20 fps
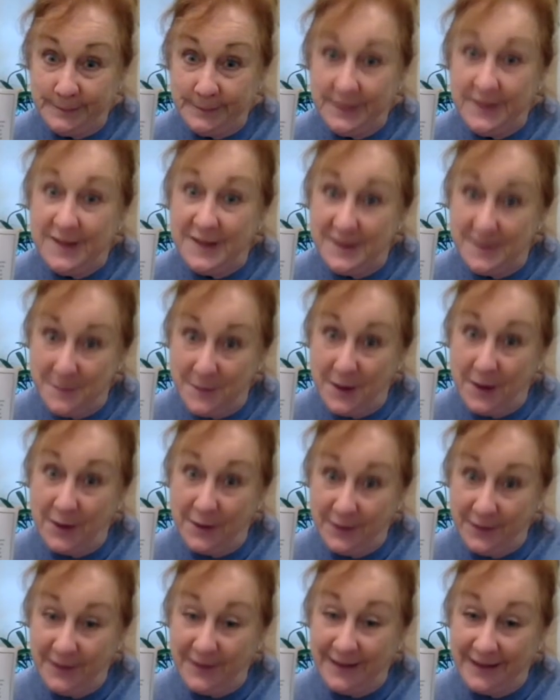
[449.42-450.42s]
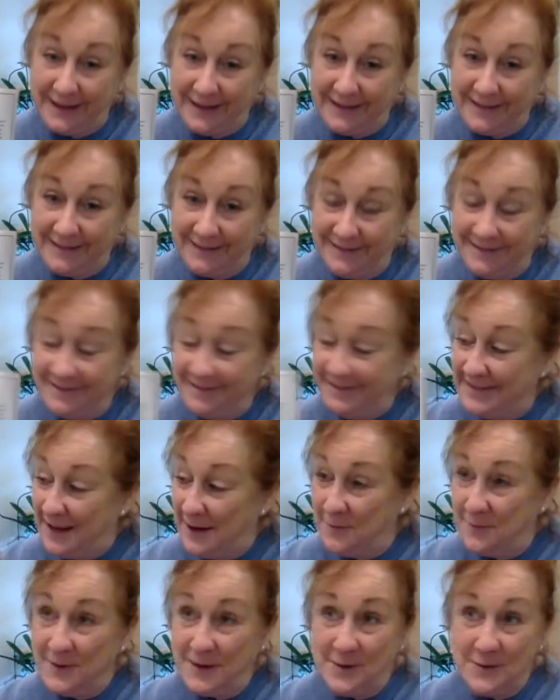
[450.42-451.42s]
Smart thing.
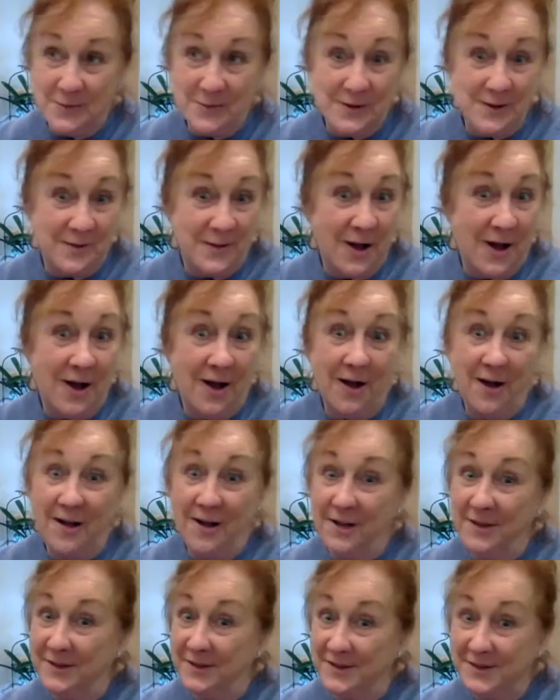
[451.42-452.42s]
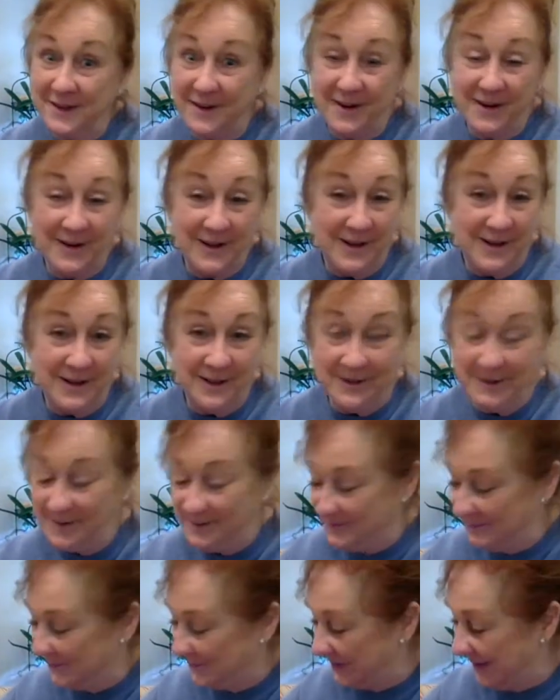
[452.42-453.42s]
That way it would all start all
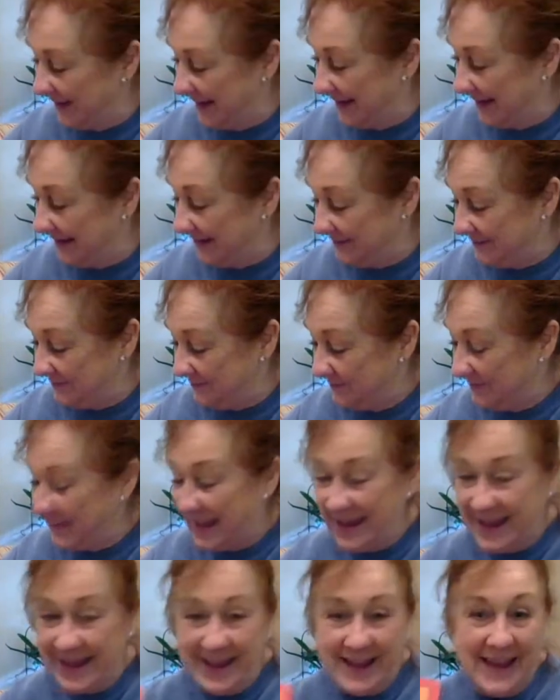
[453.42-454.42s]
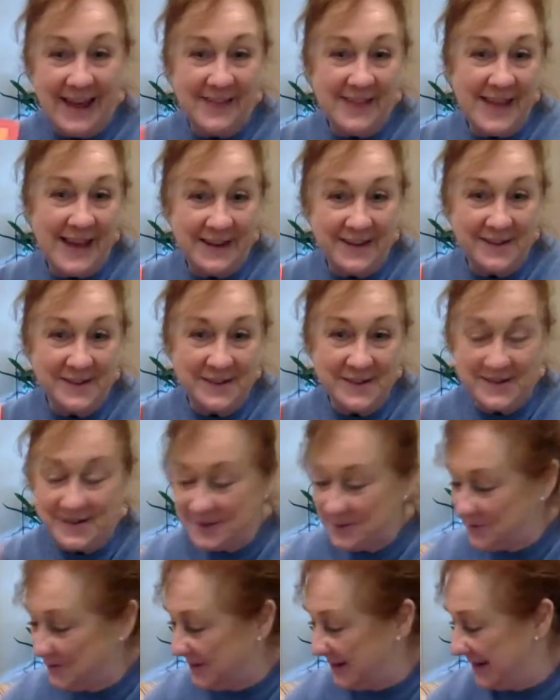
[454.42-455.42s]
over again. And that's the
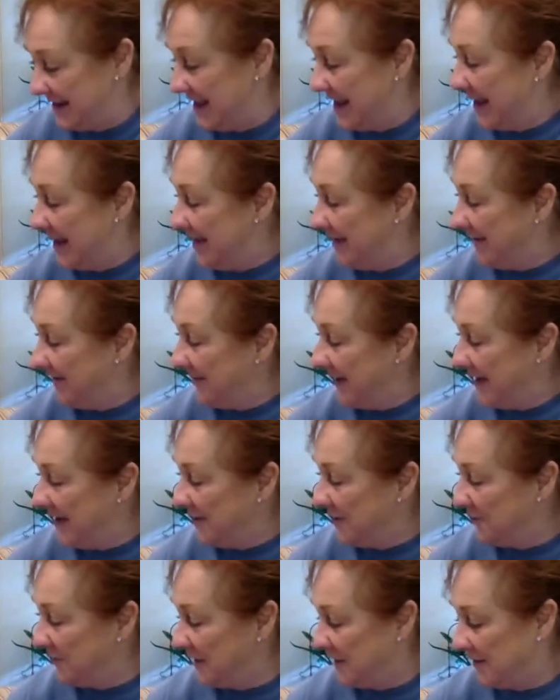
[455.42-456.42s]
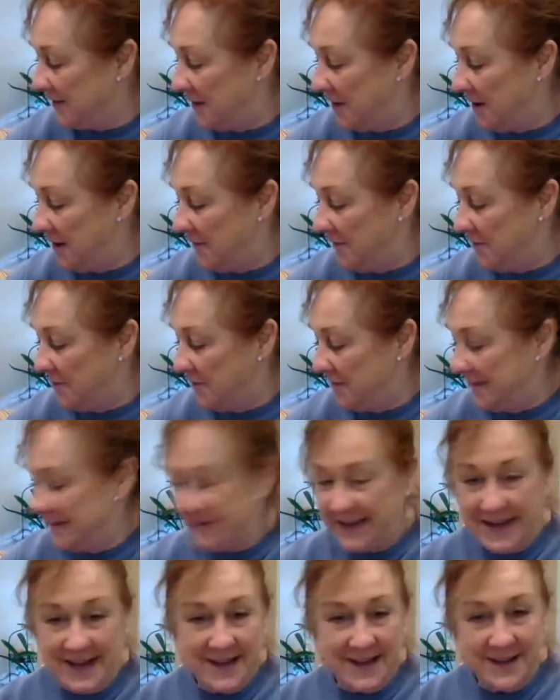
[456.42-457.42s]
story of Henry's Awful
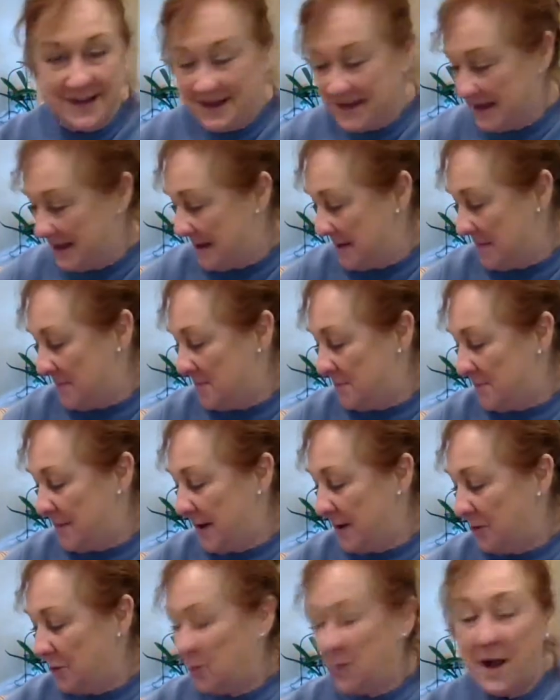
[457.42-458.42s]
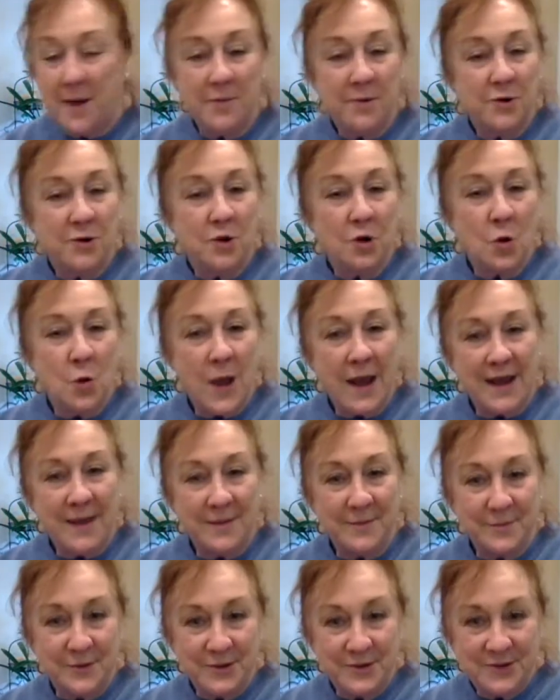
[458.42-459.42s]
Mistake by Robert
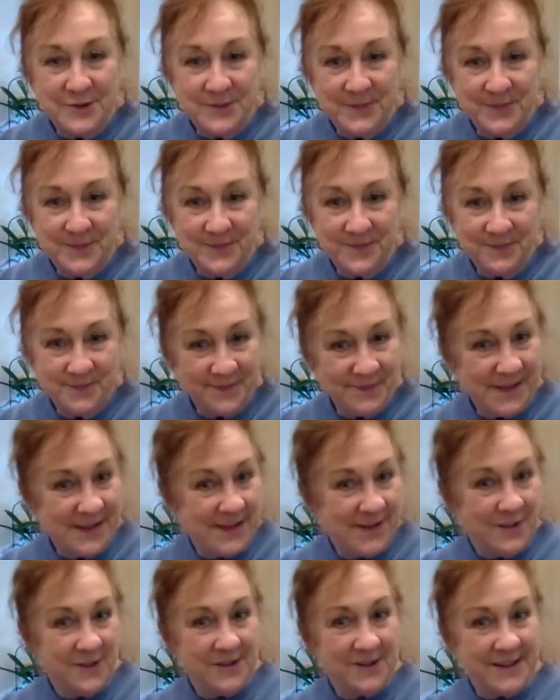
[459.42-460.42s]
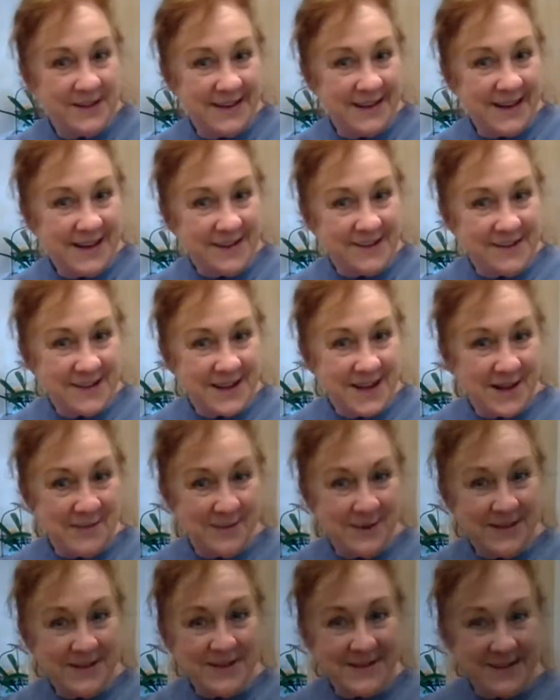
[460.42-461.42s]
Quackenbush. See you next time
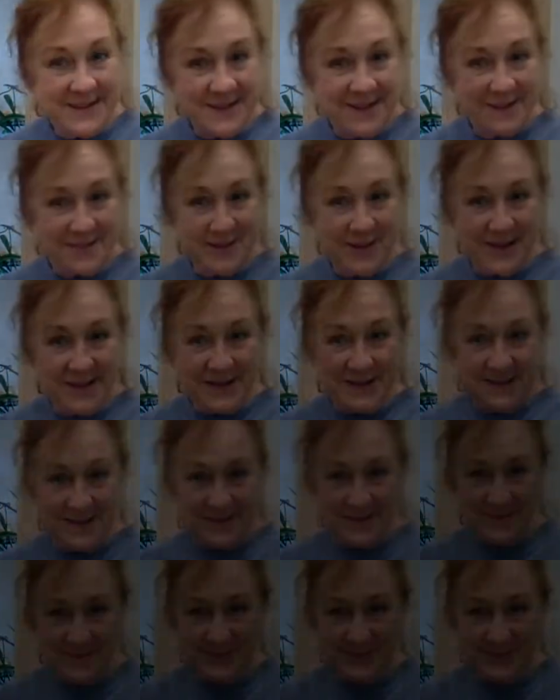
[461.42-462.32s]
at Didi's Place.